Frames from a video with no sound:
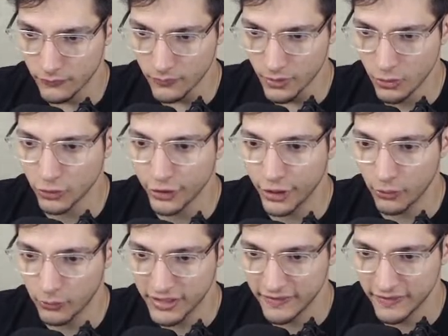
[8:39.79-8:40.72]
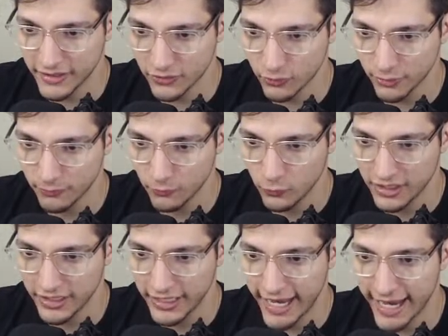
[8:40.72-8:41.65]
Or no, we did this one. We
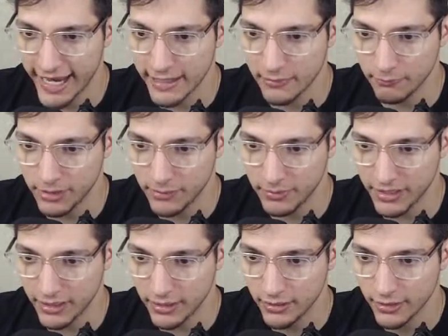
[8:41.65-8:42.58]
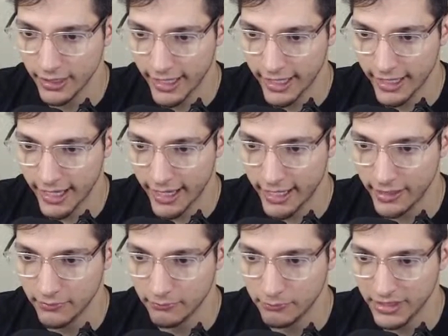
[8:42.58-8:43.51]
did A, B, B,
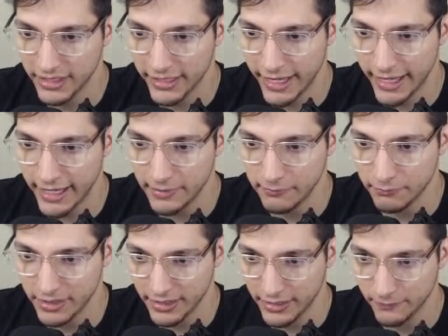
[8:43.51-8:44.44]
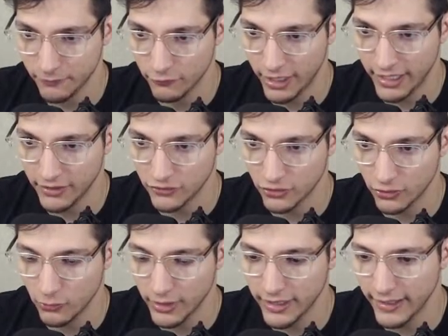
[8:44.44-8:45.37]
A, B, A, B, right? So the
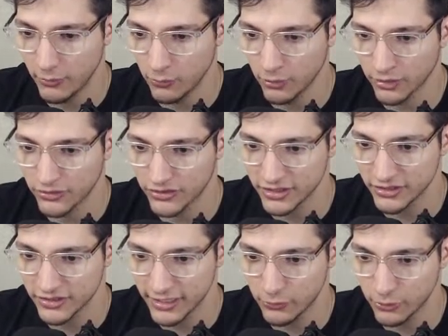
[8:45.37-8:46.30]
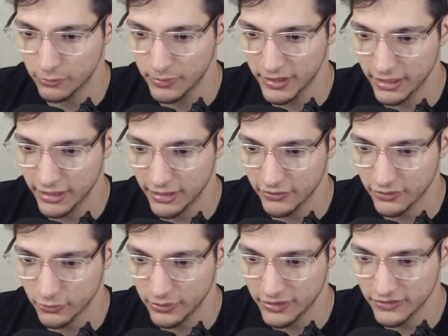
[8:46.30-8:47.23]
way that works is it would be,
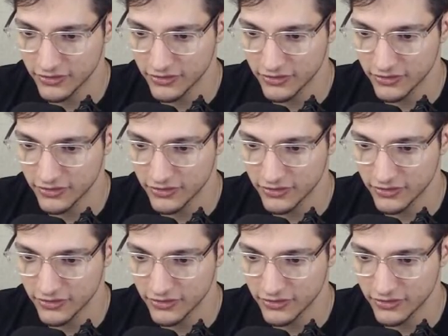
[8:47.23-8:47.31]
so in this